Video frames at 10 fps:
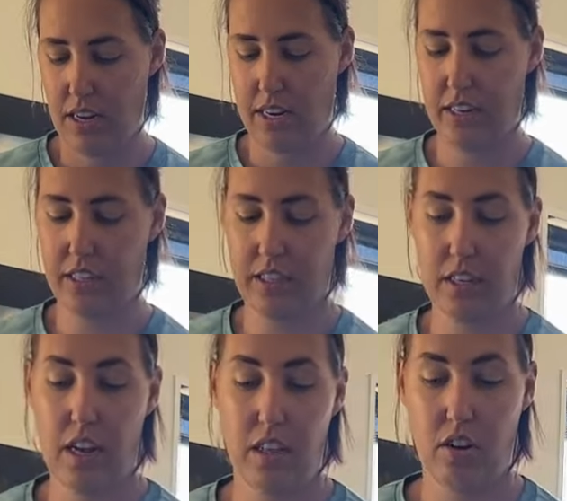is
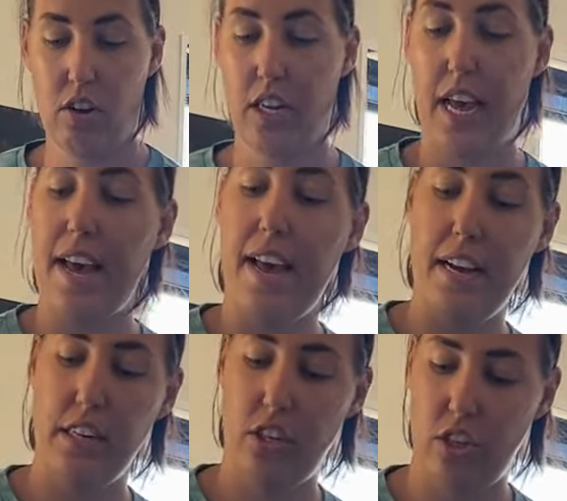along the
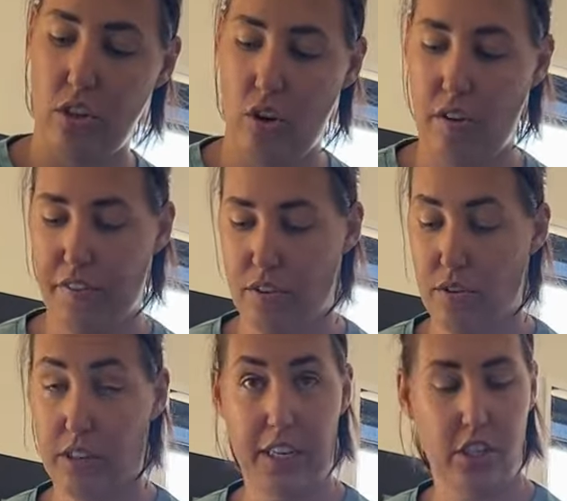edge of
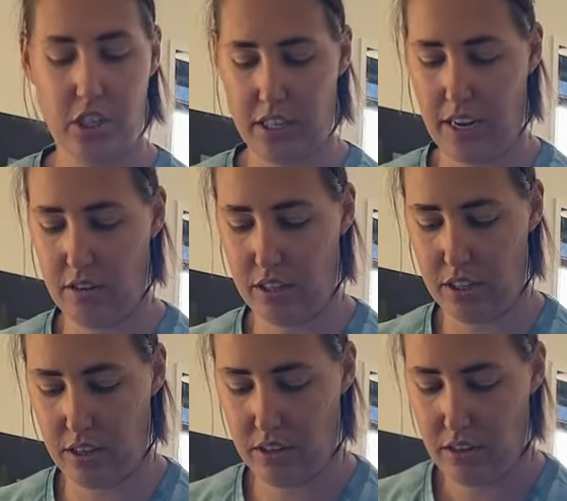your kitchen
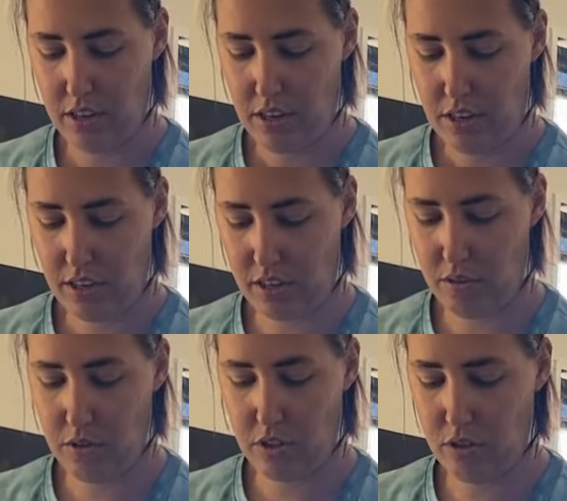counter, you're
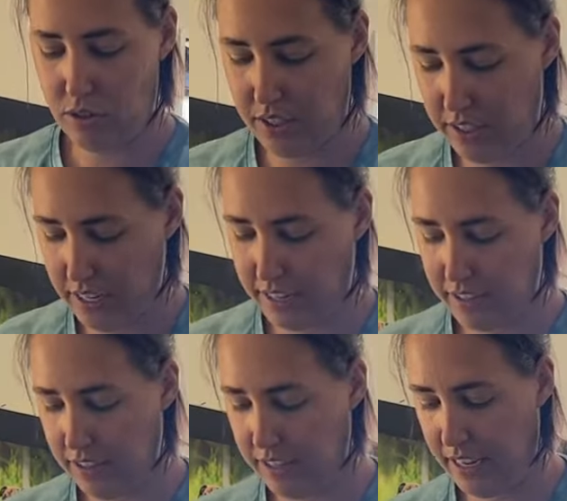going to stick
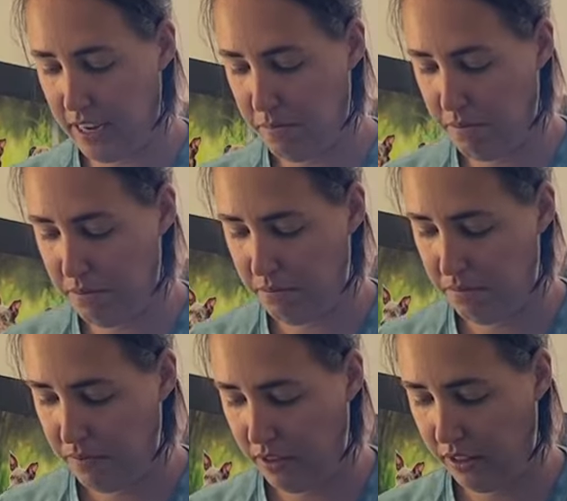the tape
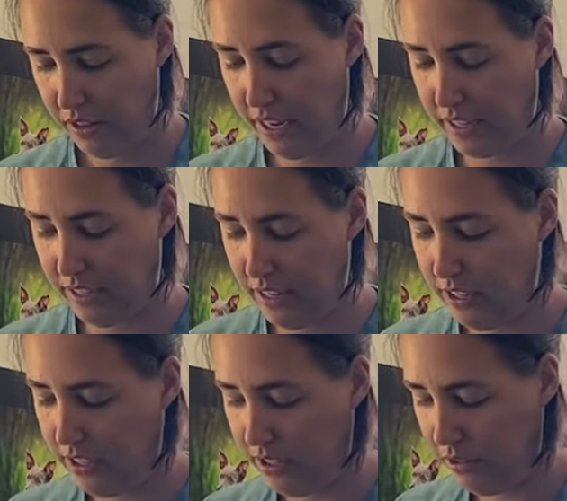like
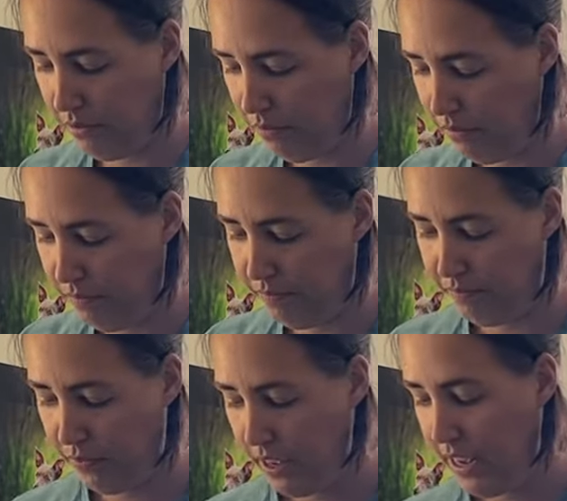this.
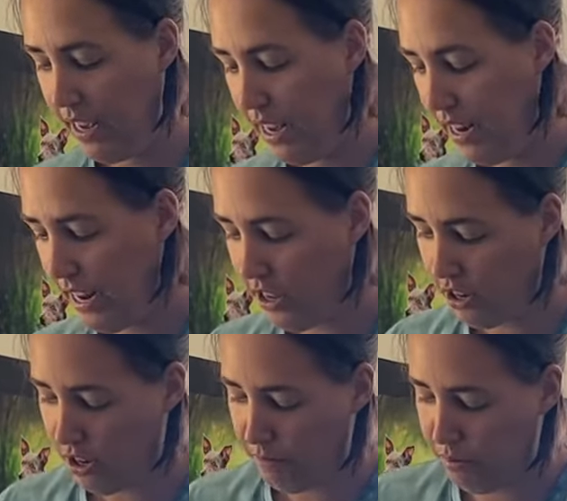And then you're
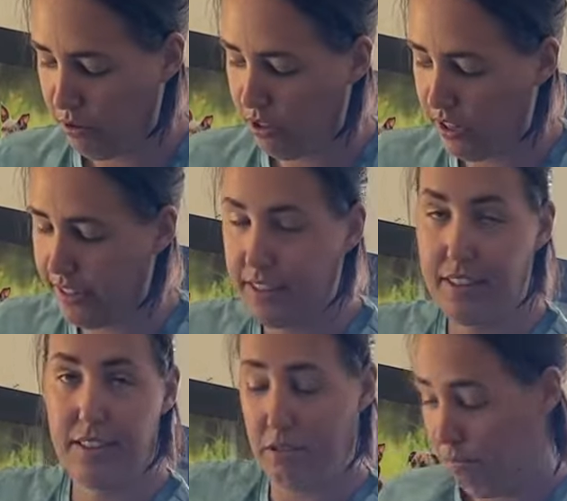going to
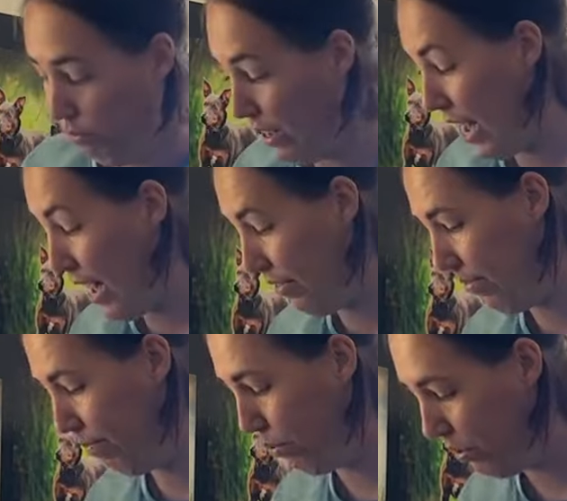
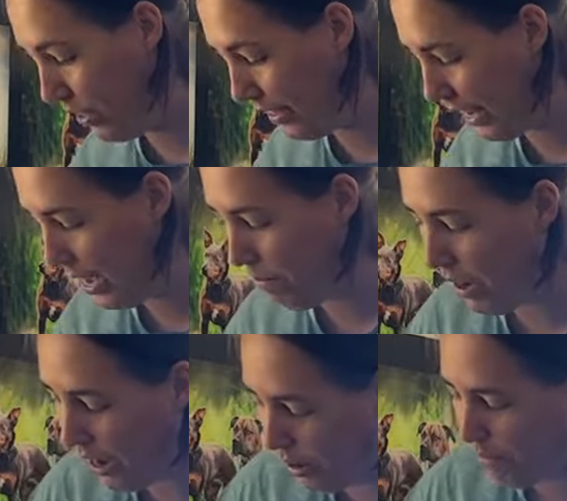pull the tape
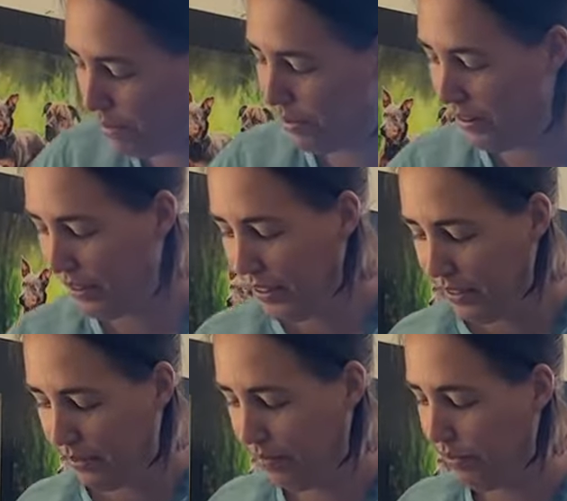up,
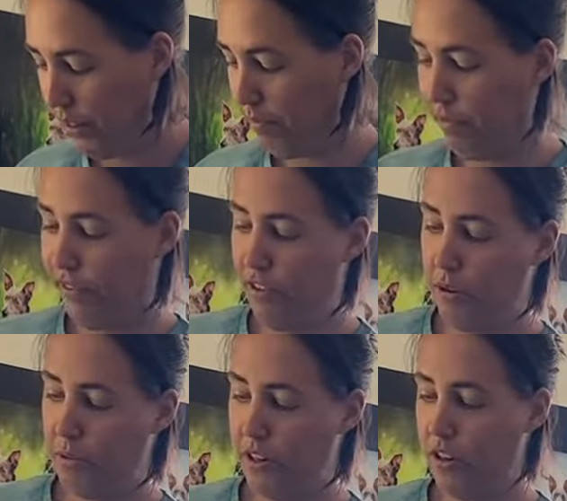and
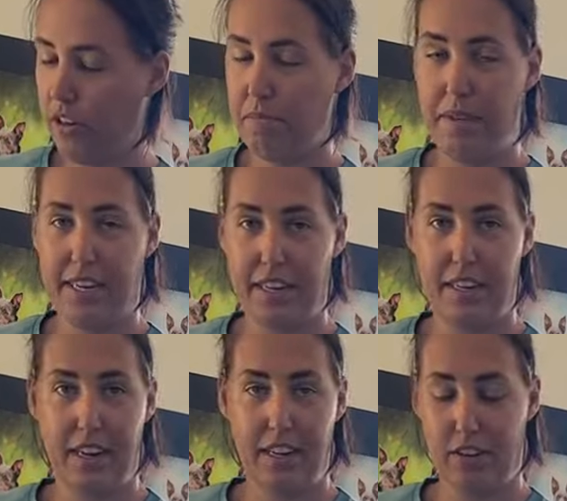preferably not make
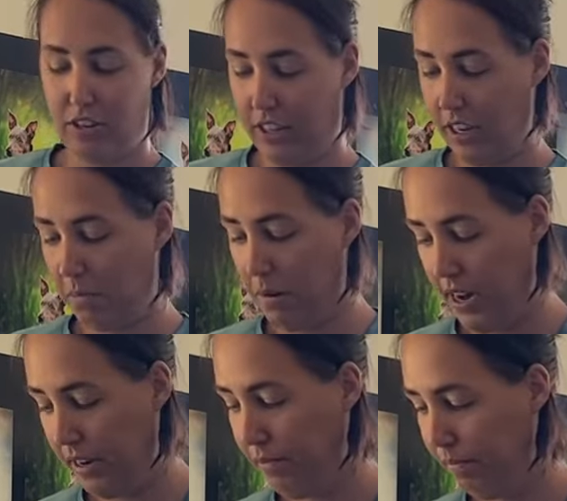it look like
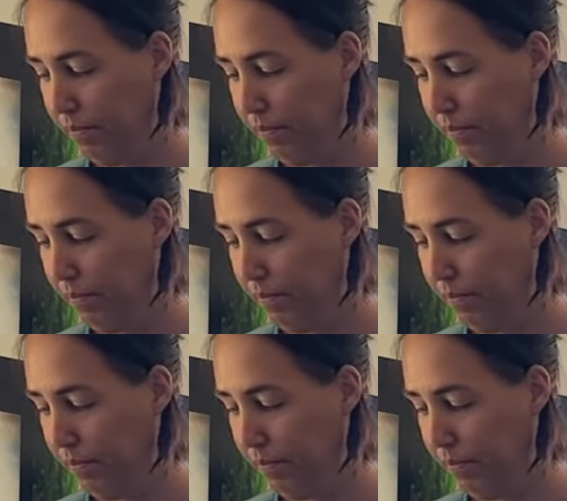mine.